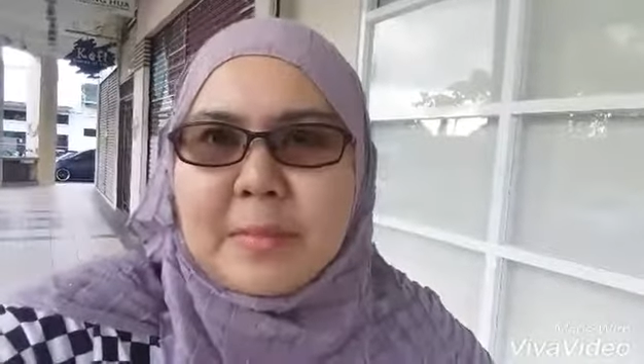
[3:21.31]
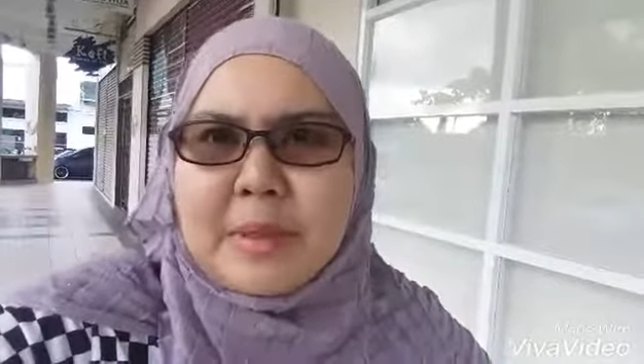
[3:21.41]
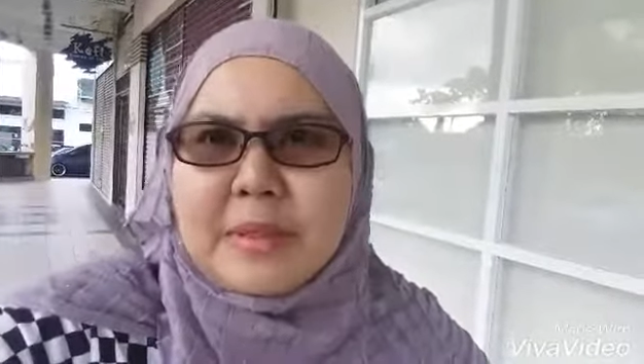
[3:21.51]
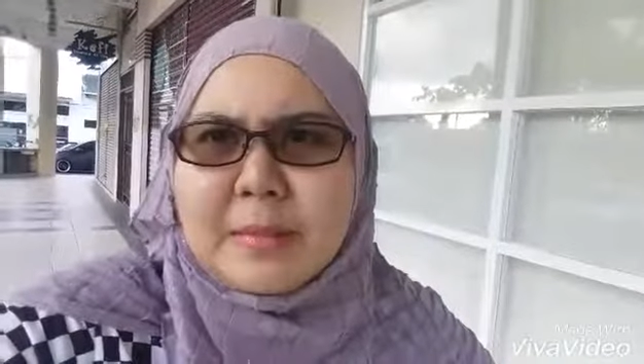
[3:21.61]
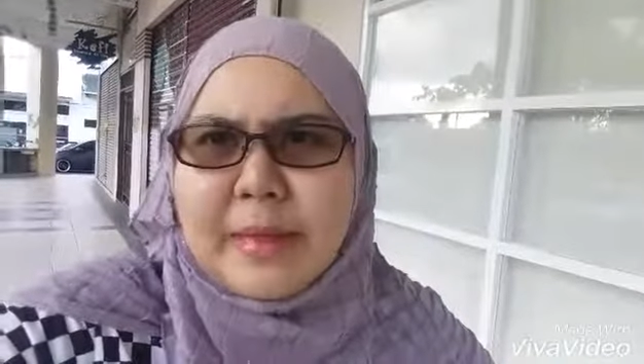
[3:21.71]

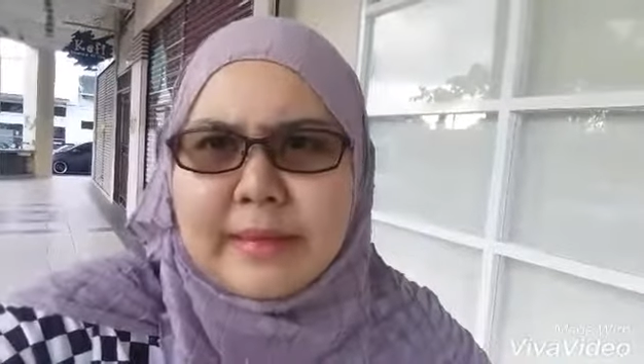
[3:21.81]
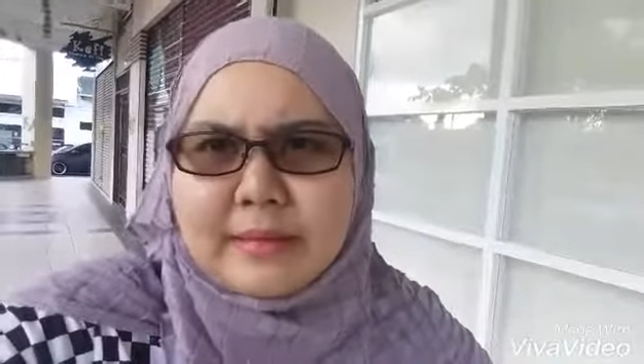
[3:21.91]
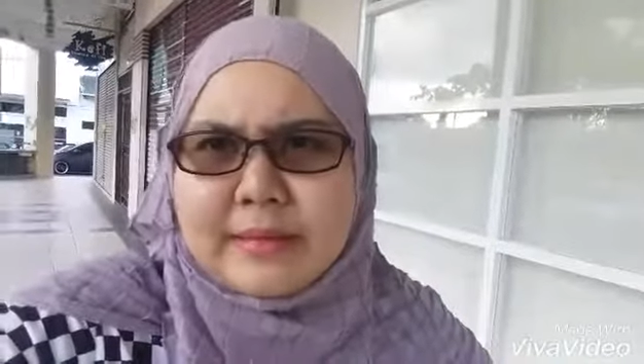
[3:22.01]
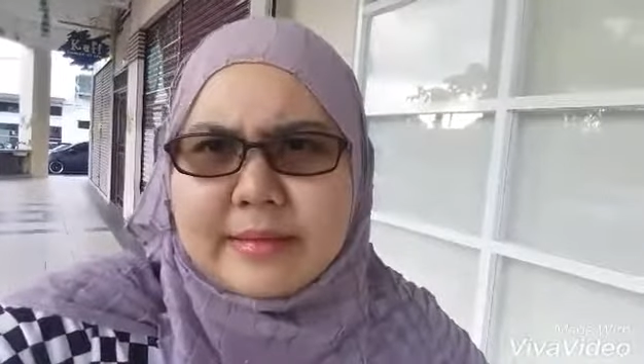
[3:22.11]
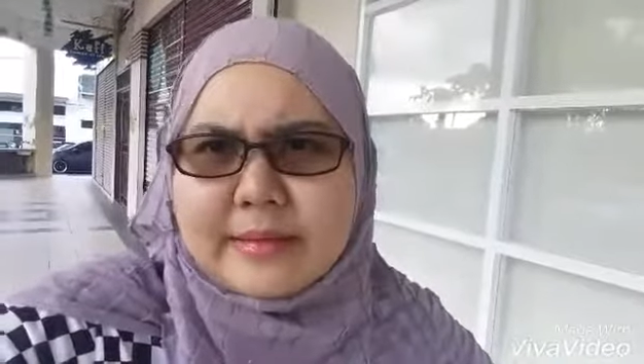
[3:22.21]
Maybe the bank
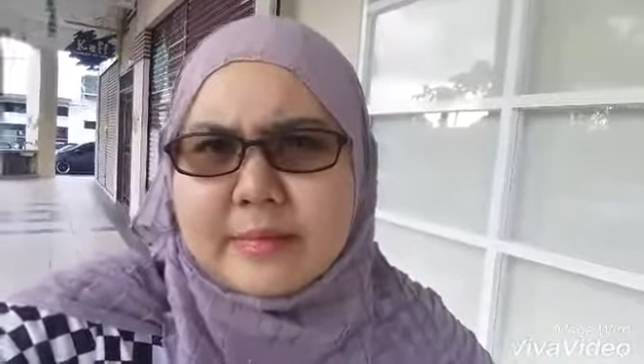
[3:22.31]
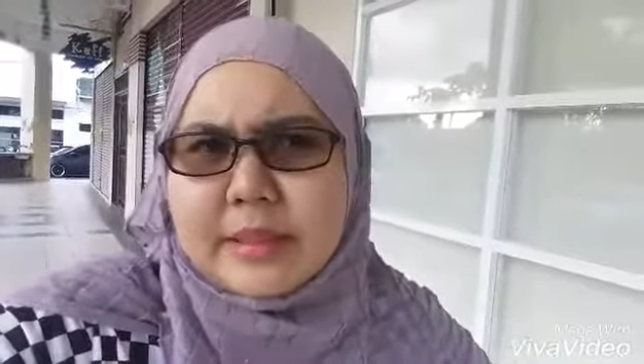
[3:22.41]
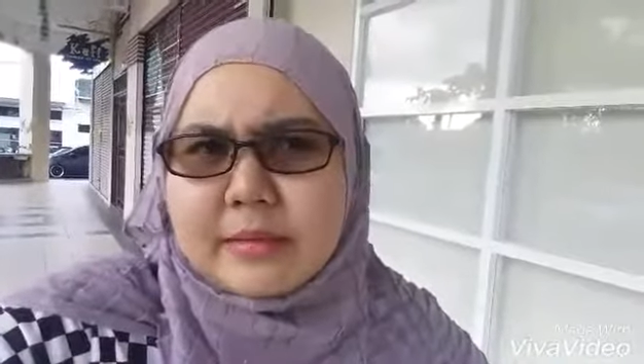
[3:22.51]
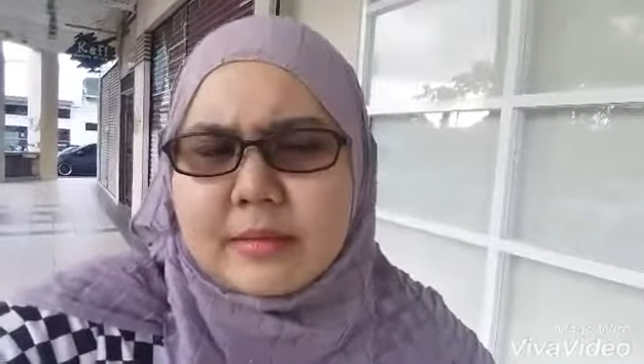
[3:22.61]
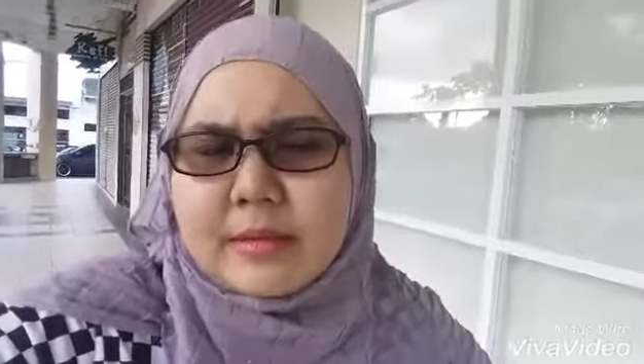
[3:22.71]

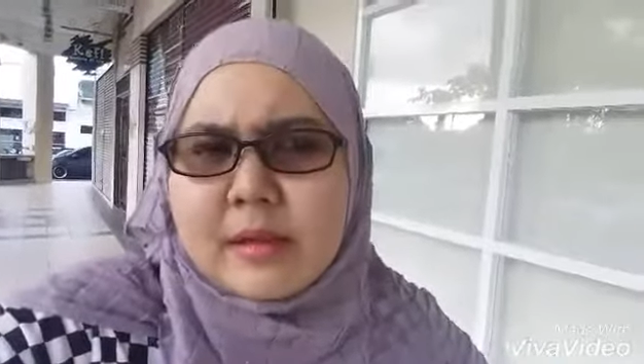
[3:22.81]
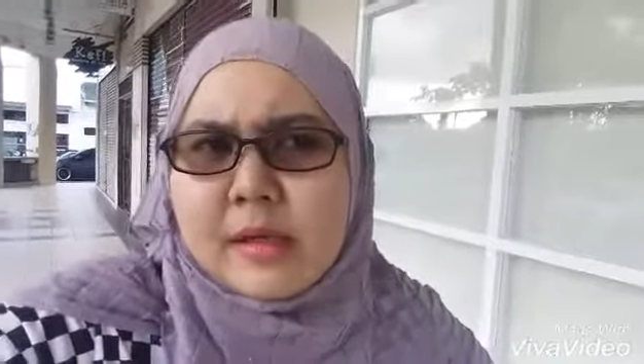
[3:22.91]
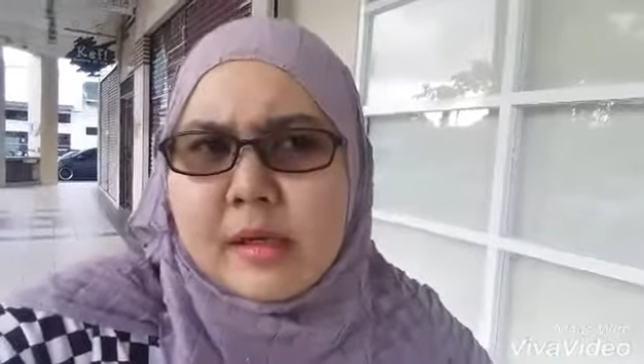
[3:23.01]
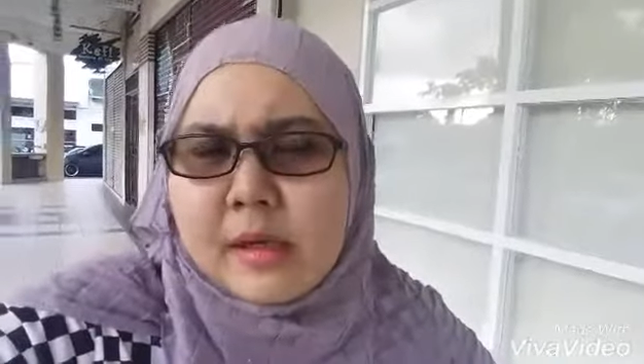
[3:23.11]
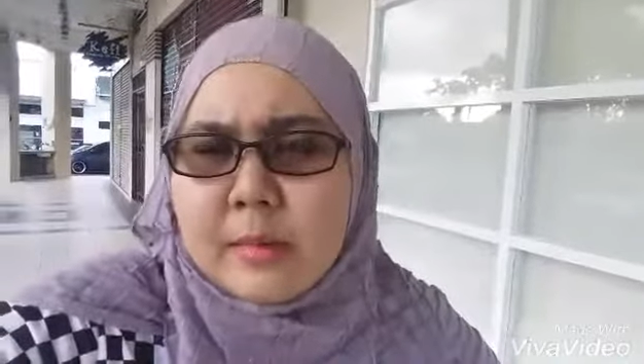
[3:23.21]

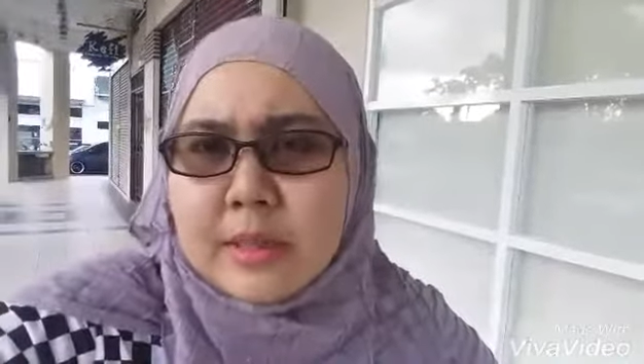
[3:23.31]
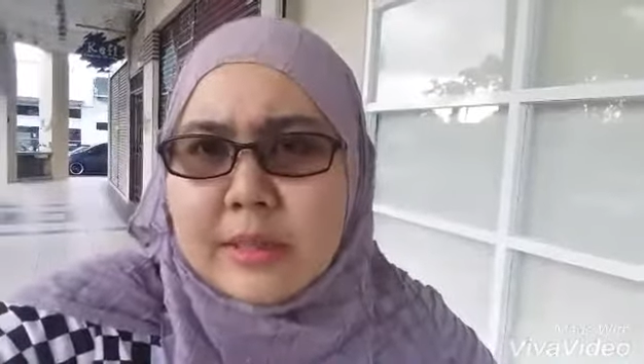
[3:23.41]
next.